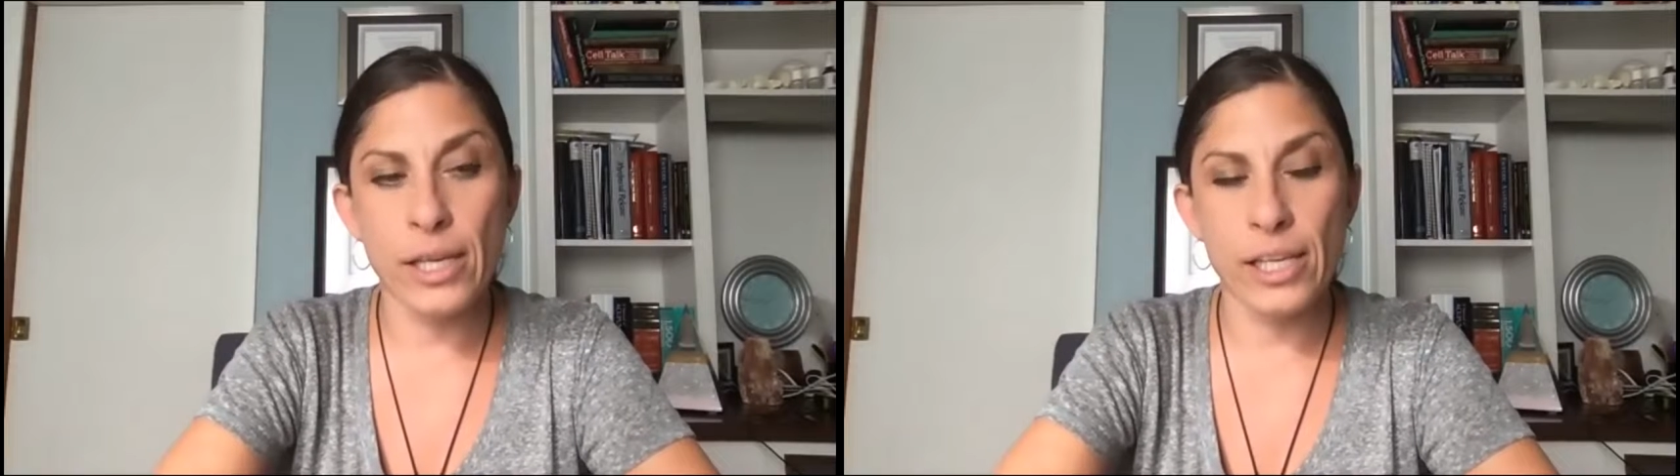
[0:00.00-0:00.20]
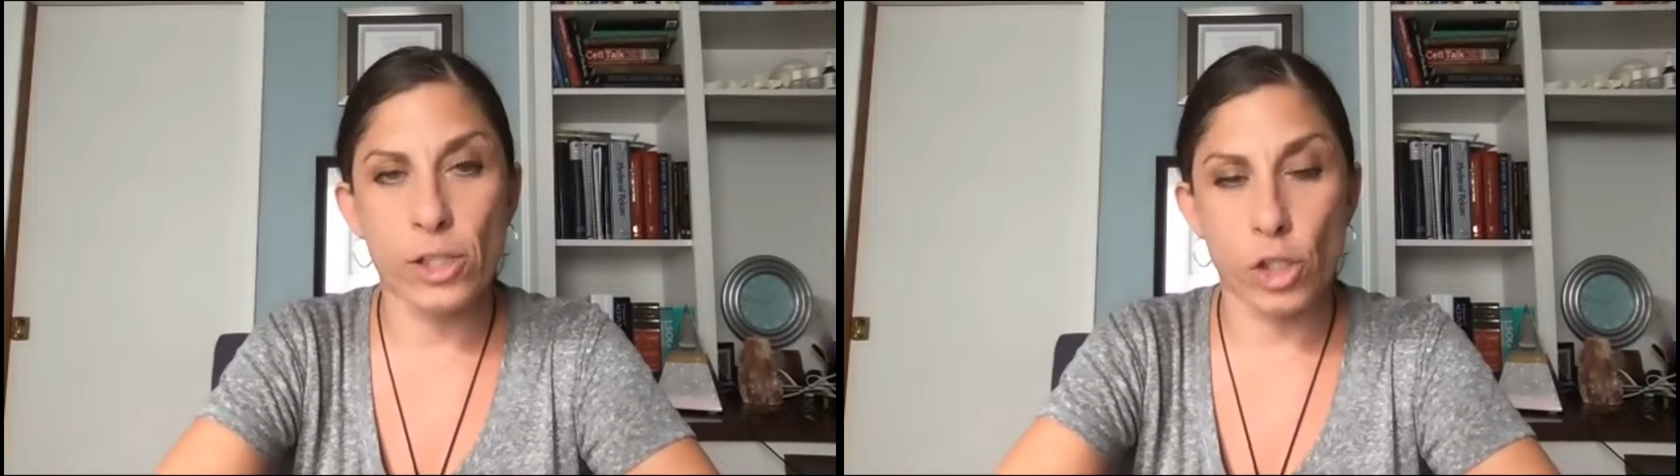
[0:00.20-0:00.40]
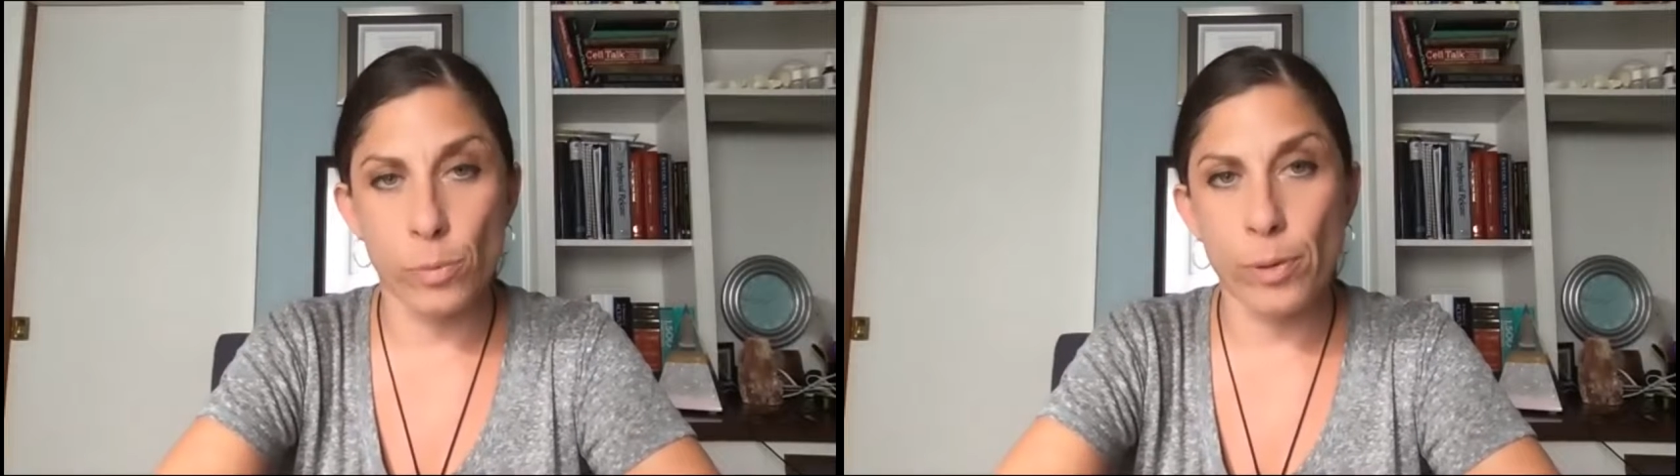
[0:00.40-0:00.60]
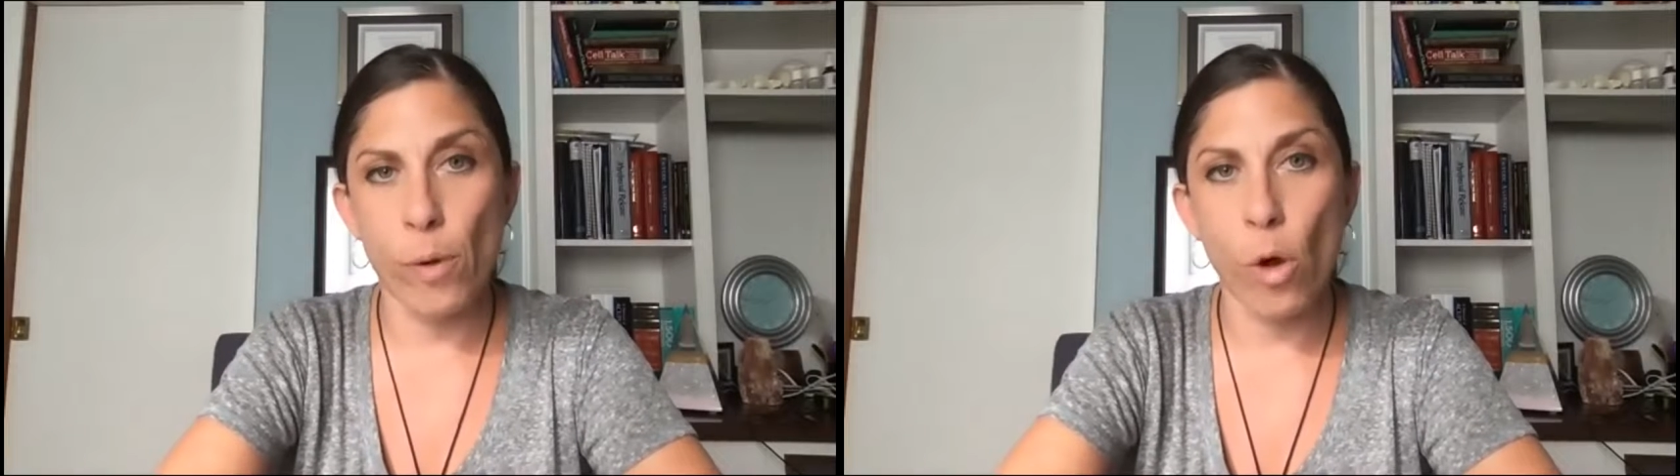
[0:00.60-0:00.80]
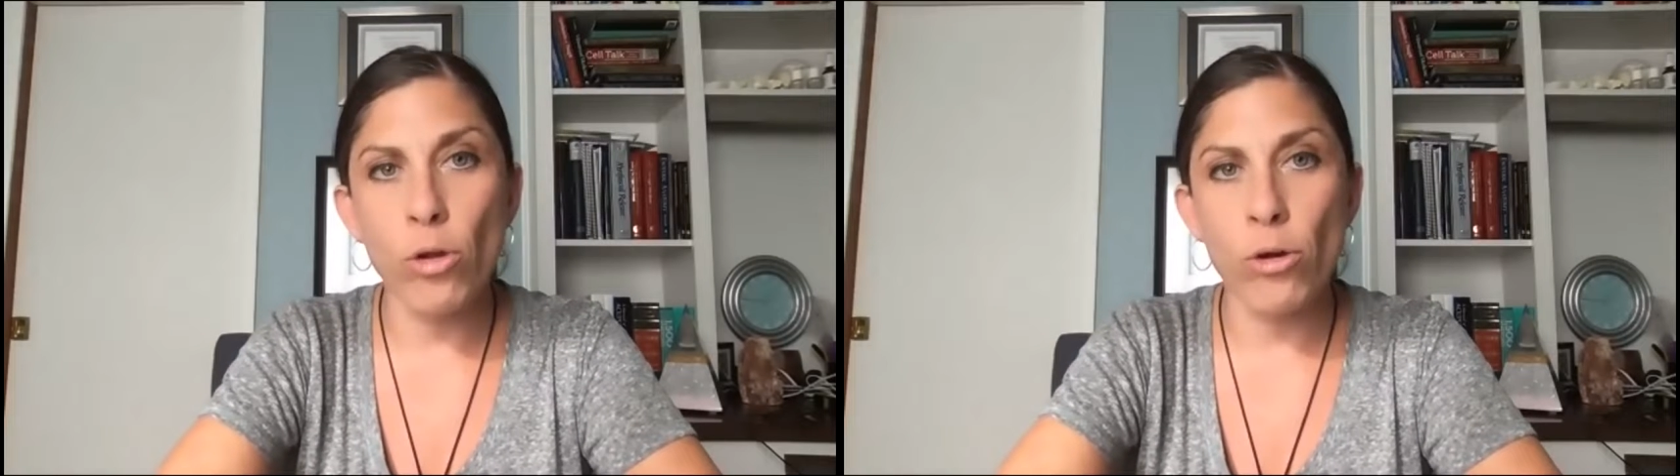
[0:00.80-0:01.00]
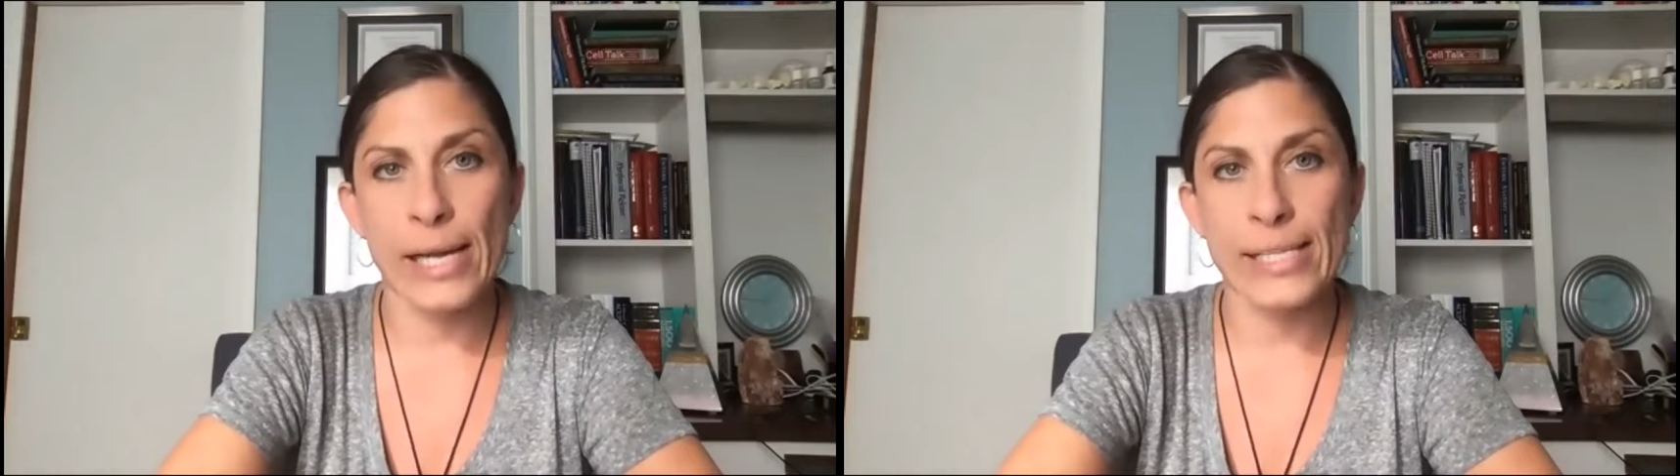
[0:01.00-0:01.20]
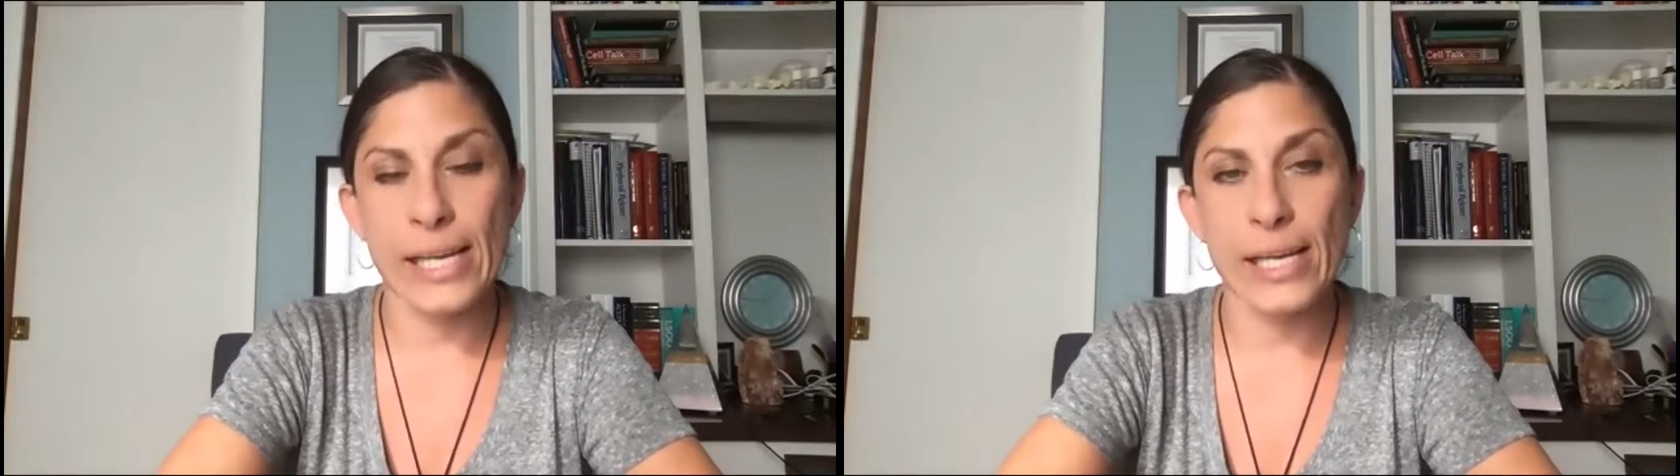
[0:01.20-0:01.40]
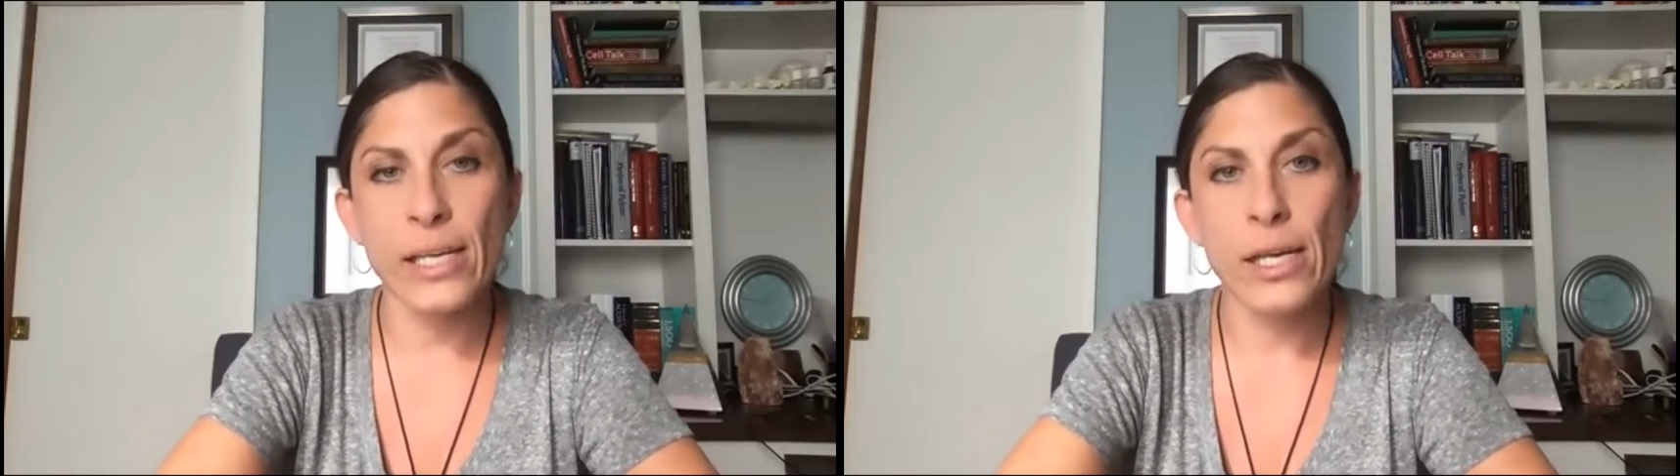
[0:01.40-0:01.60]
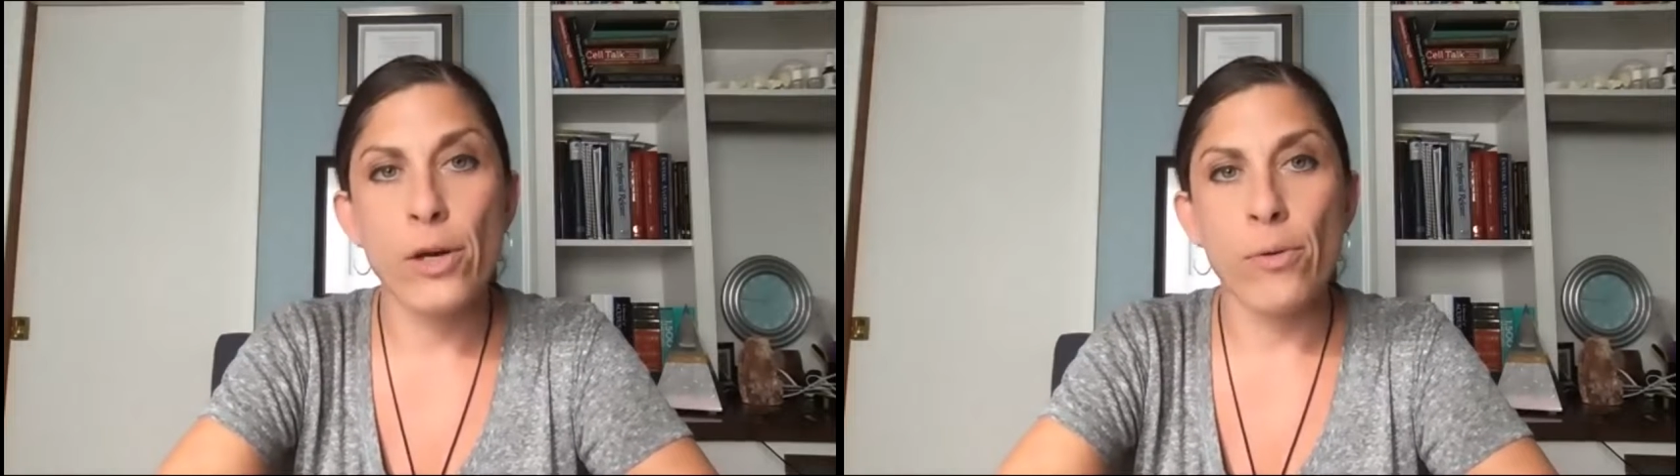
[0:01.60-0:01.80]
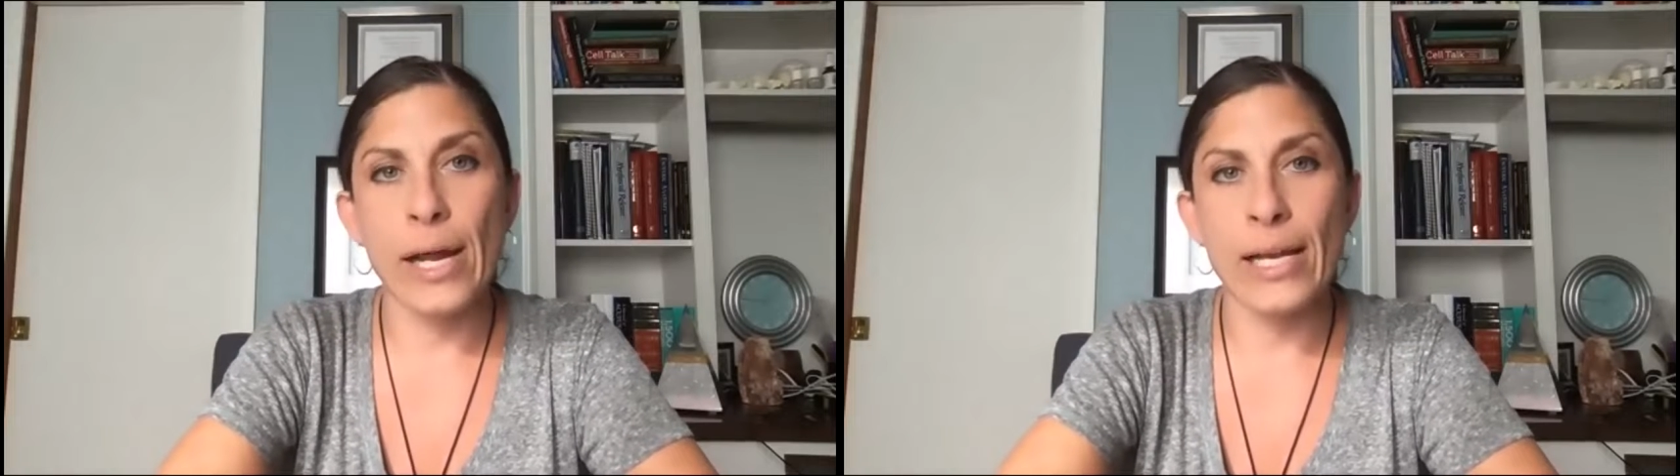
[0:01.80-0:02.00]
it's super polarizing,
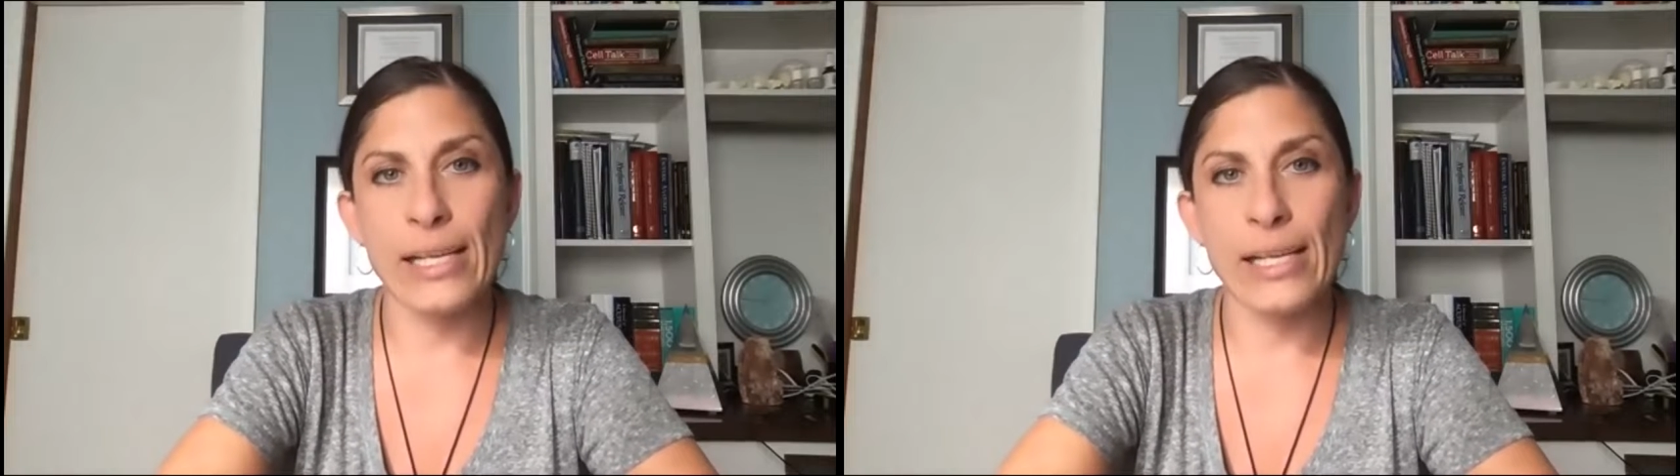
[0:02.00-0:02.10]
right?